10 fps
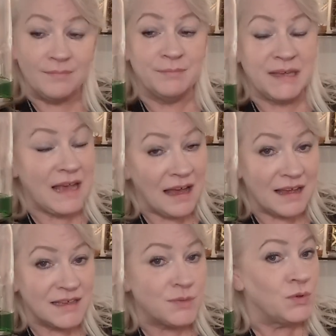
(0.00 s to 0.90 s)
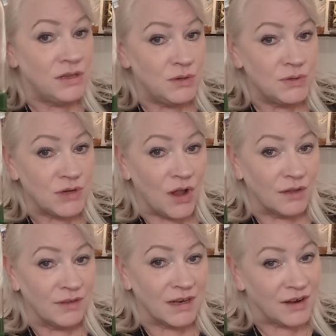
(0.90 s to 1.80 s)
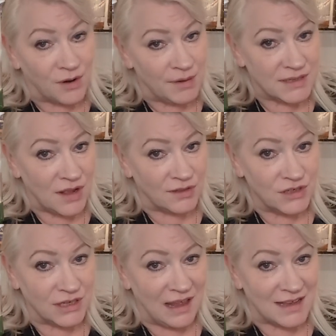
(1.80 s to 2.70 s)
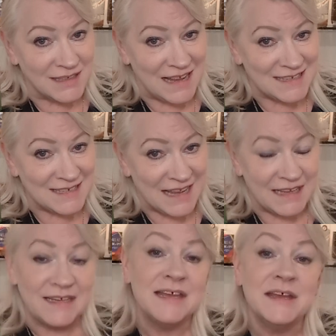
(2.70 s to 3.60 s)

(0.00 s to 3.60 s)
because we used all of it in our mixology class last night.